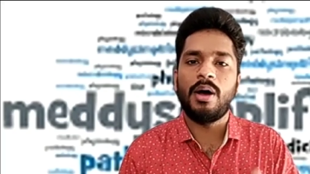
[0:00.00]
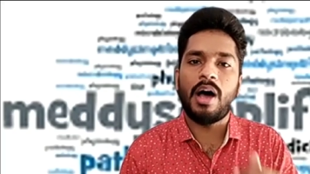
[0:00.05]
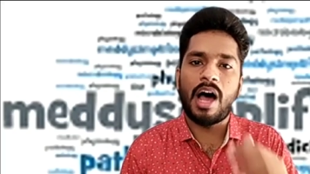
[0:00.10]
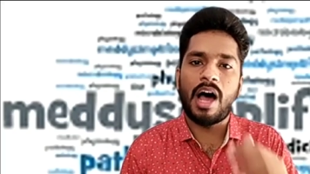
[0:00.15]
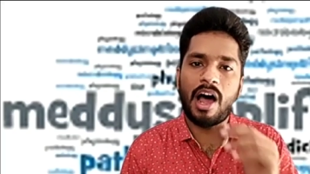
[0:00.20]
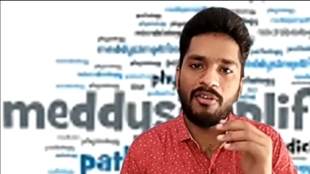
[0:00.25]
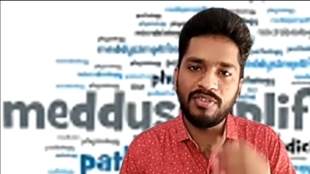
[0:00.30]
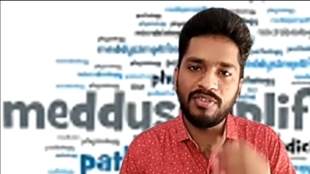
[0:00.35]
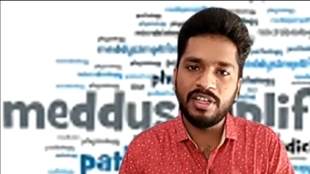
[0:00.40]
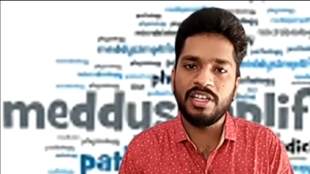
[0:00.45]

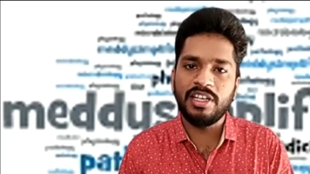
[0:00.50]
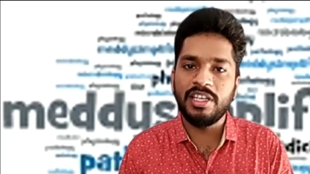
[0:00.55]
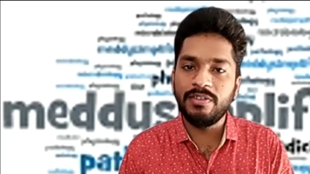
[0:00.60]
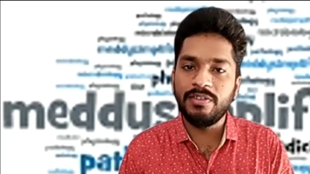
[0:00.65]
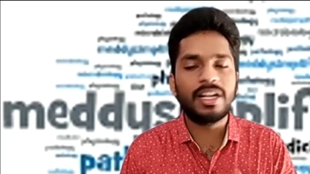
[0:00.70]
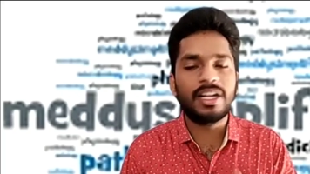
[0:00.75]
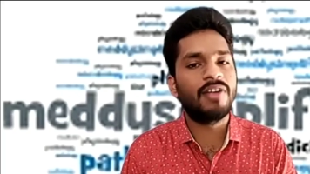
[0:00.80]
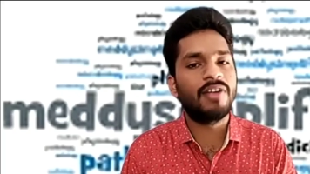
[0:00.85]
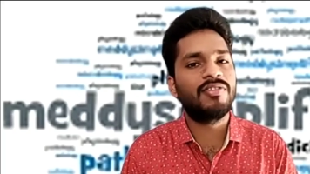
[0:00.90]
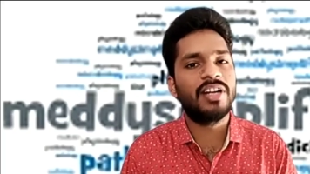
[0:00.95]
after
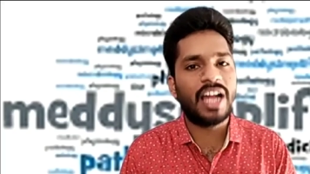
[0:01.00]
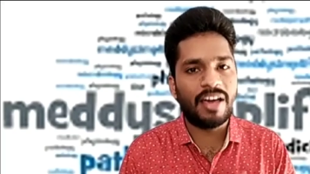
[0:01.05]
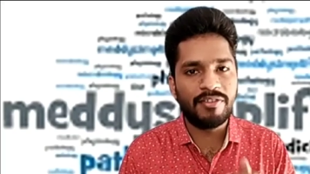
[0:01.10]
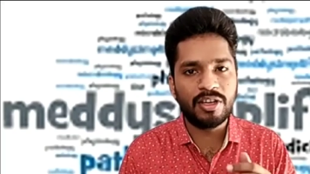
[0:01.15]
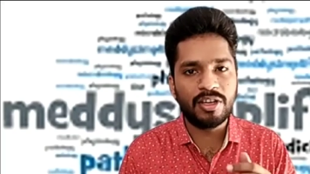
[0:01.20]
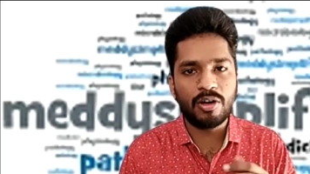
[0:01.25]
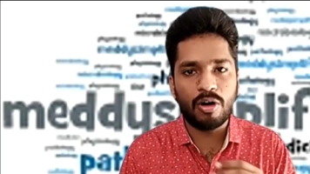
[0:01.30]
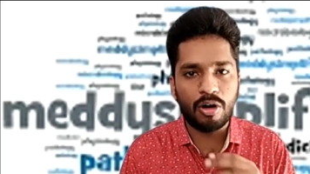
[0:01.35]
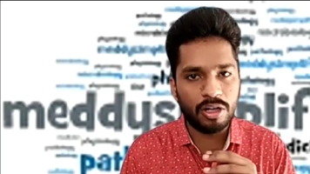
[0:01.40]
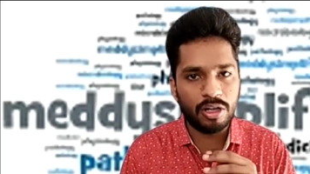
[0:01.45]
even after
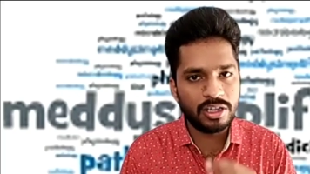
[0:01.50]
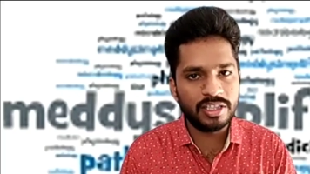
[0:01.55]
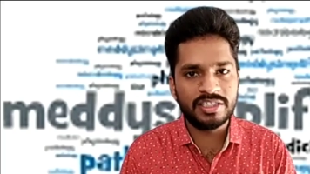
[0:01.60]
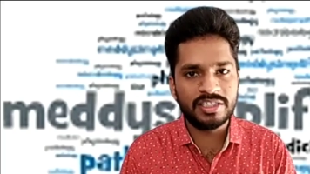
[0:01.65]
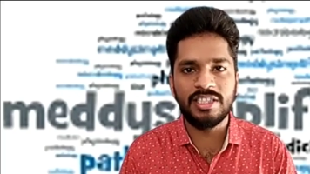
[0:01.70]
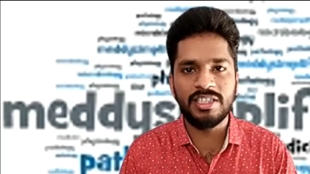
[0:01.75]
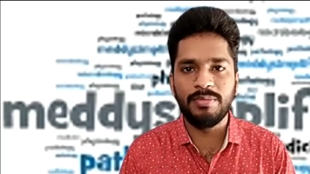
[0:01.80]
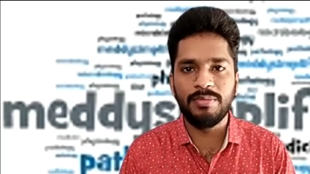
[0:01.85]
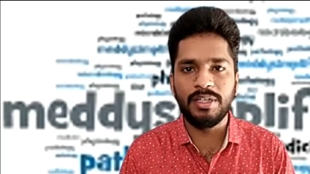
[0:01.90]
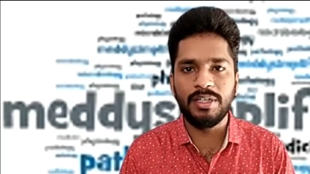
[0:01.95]
having all the
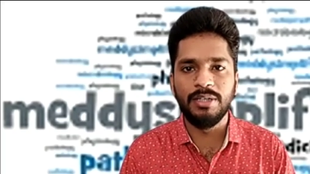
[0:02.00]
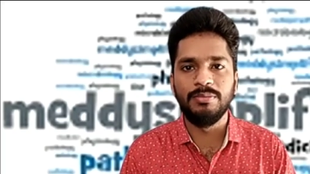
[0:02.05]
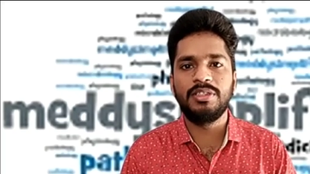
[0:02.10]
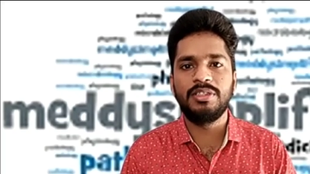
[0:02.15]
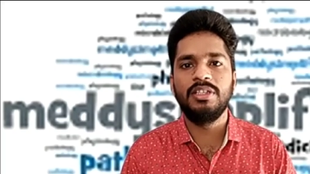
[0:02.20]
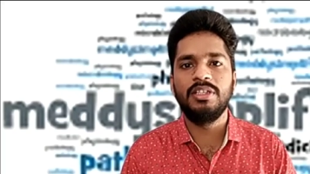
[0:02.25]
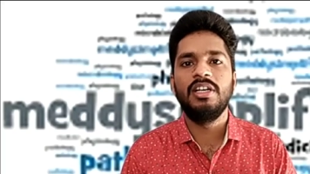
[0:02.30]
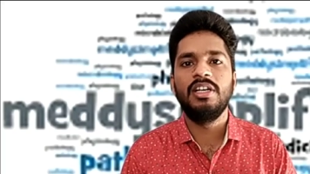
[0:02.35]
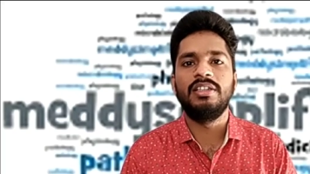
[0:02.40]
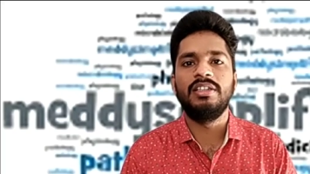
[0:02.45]
symptoms,